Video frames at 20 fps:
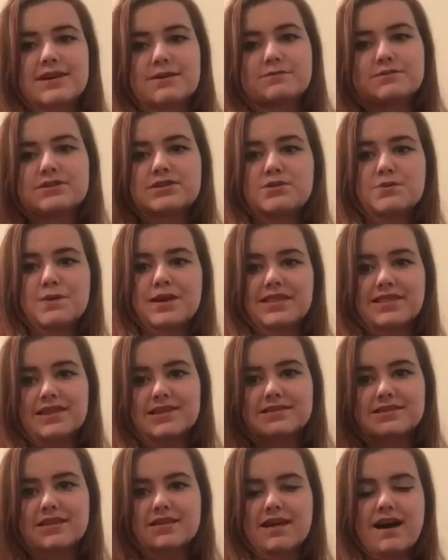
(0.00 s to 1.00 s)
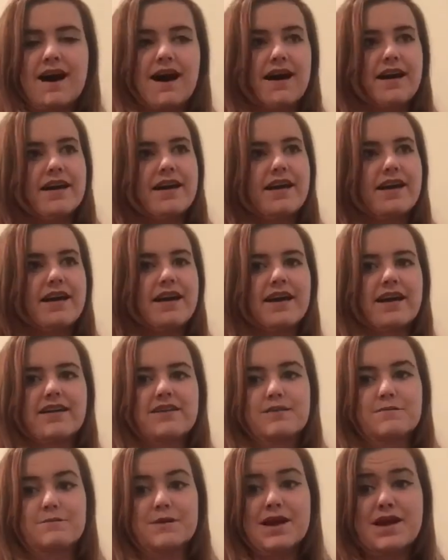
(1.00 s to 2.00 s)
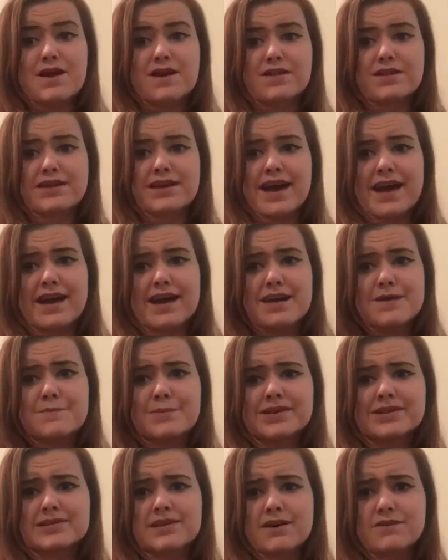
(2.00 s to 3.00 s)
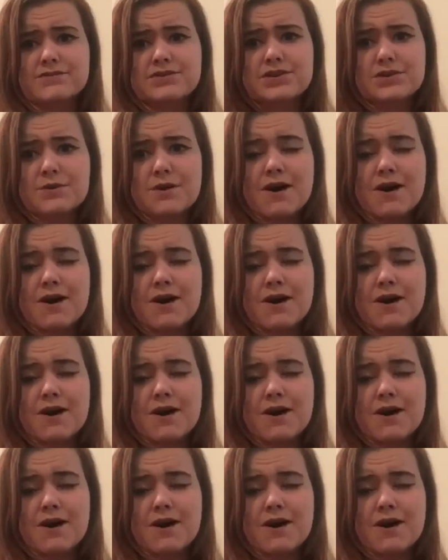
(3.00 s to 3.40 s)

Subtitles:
I was doing this a lot, and apparently I hit myself too